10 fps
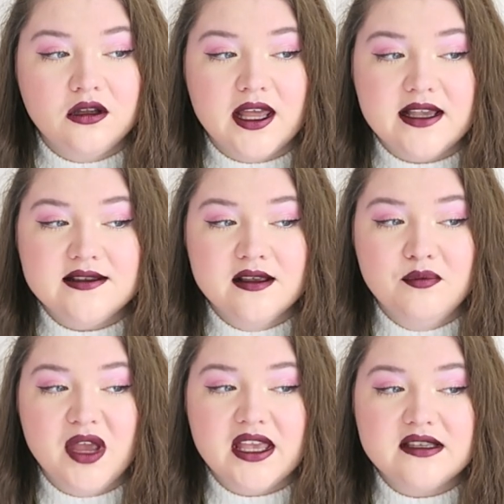That is the
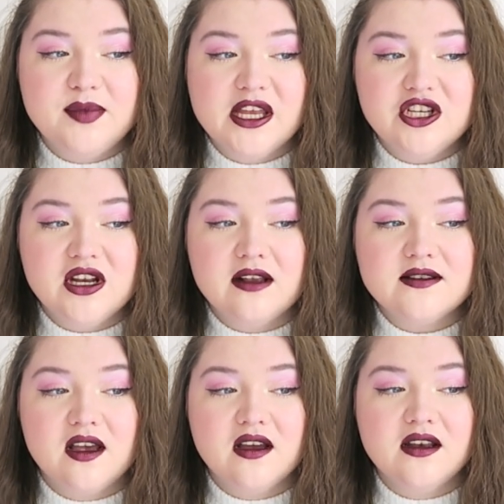biggest pigeon
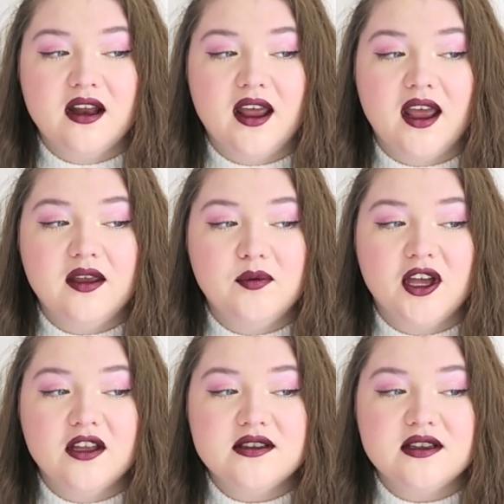outside and I hate
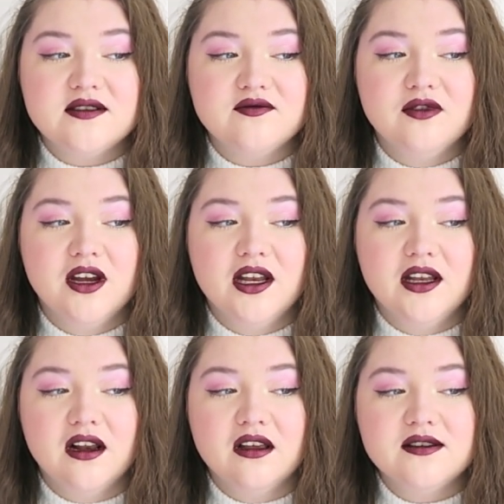birds and it's
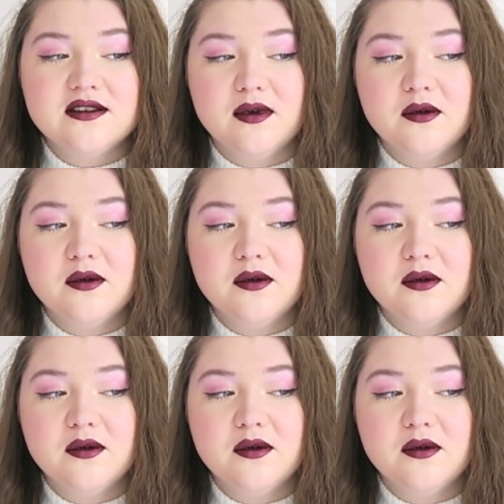really close to